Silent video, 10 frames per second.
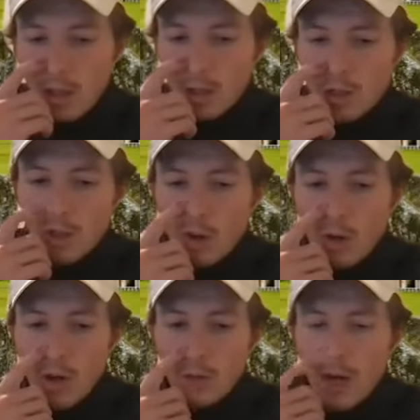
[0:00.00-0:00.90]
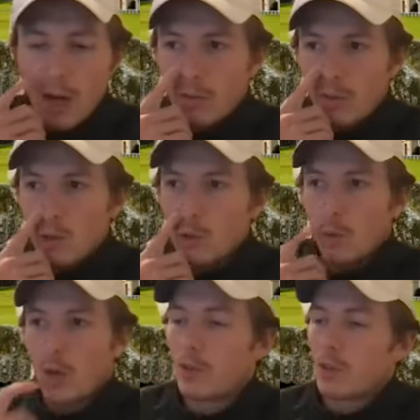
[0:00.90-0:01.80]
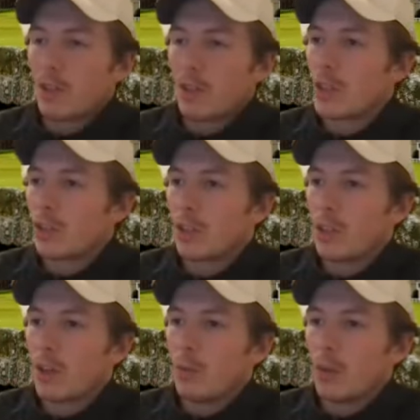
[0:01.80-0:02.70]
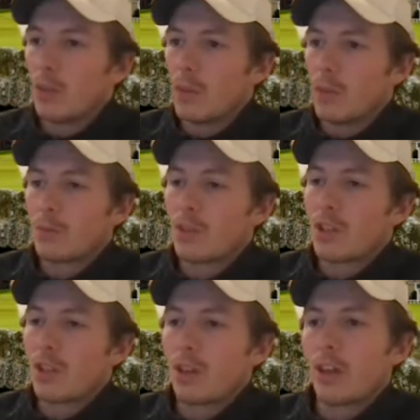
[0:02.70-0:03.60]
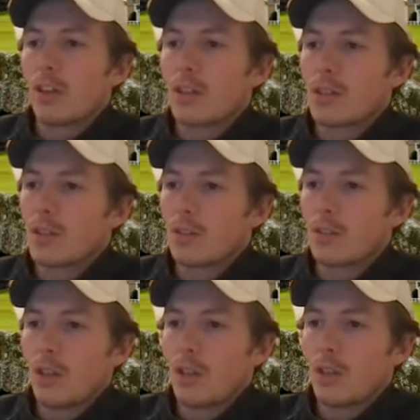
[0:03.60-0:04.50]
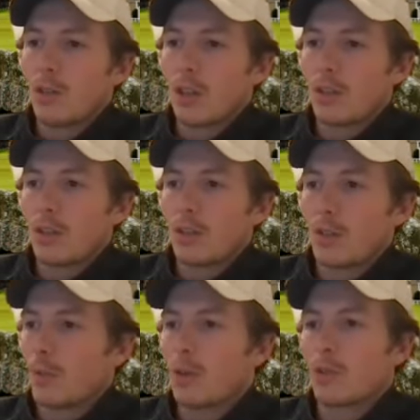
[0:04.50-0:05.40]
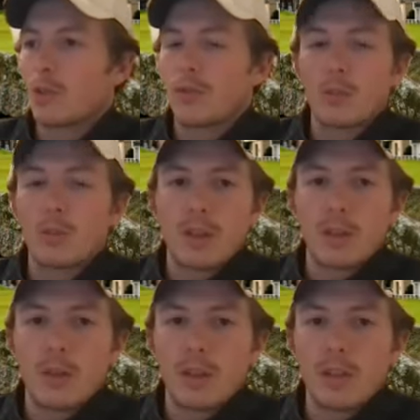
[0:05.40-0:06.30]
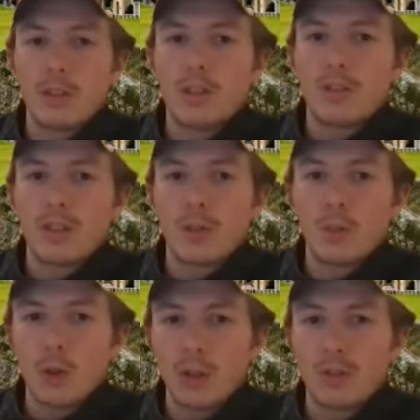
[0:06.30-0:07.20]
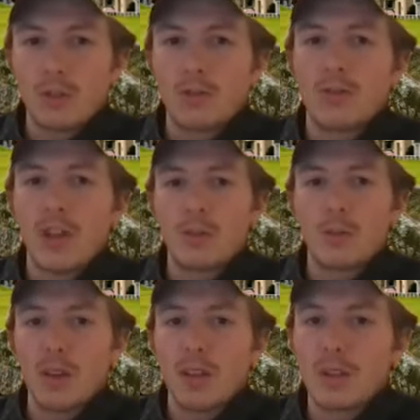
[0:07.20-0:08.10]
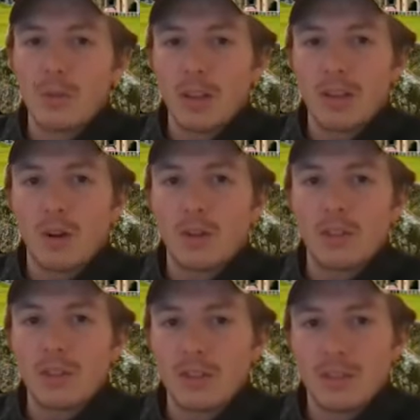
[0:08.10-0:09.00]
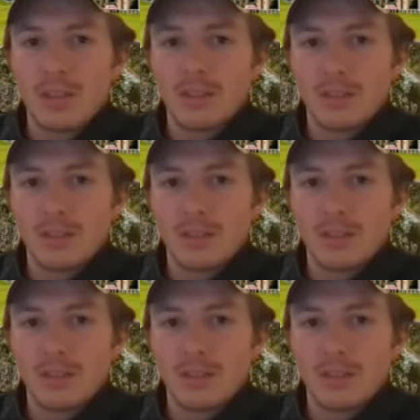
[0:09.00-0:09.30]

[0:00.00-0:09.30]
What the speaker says: So this wasn't where I was going to originally go, but I'm just curious. You said that there's a bunch of different ways you can make things interesting. What are your favorite ways to make golf interesting?